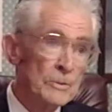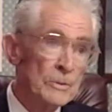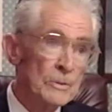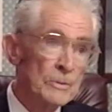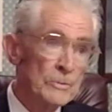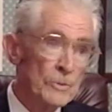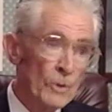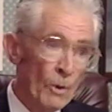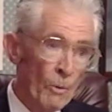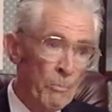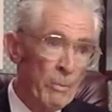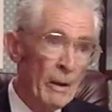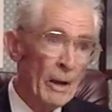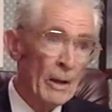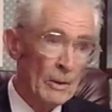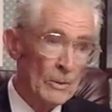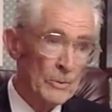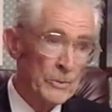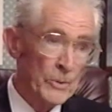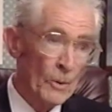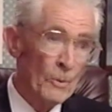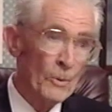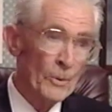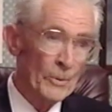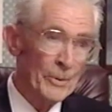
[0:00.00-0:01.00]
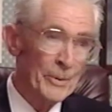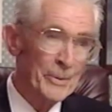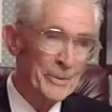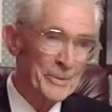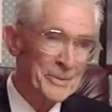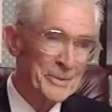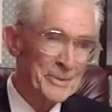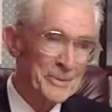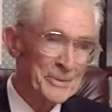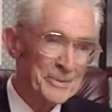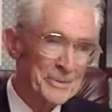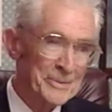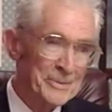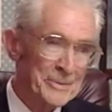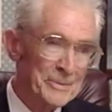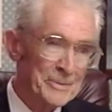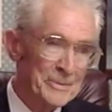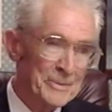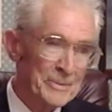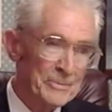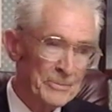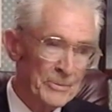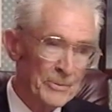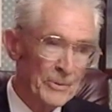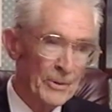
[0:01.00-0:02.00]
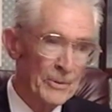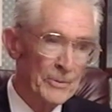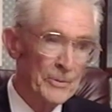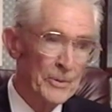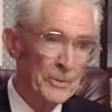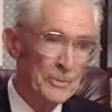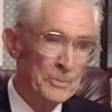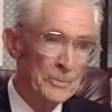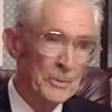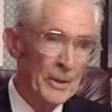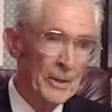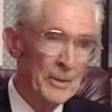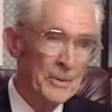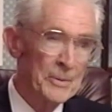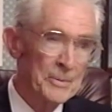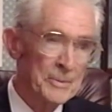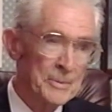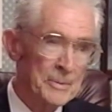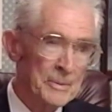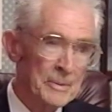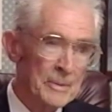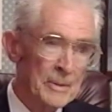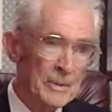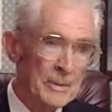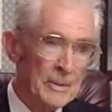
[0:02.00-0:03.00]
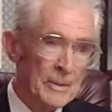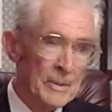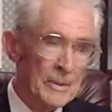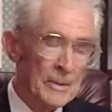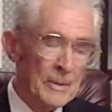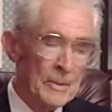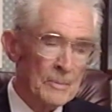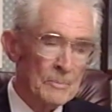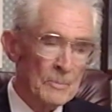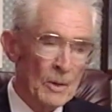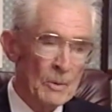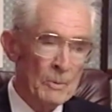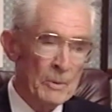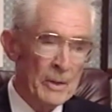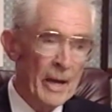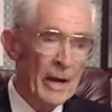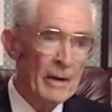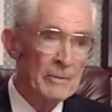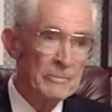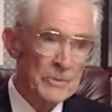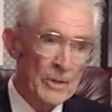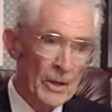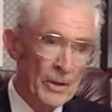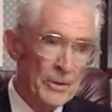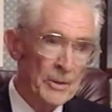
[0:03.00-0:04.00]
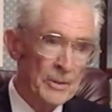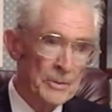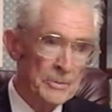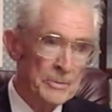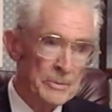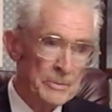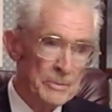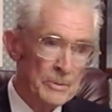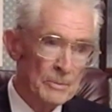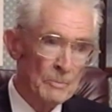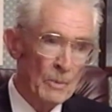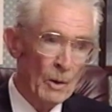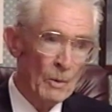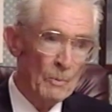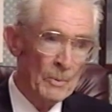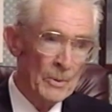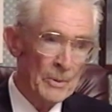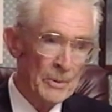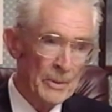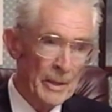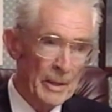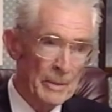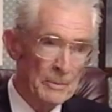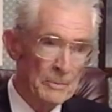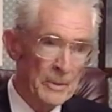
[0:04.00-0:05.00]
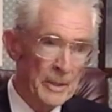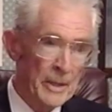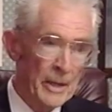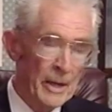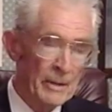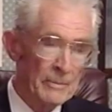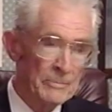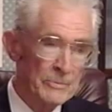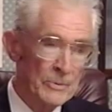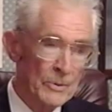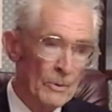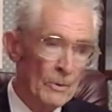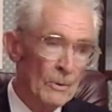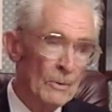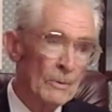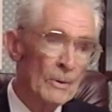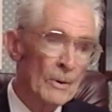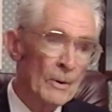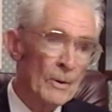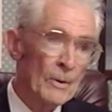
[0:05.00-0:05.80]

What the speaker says: Nobel donors for new ones, but we have none at the moment, and we have no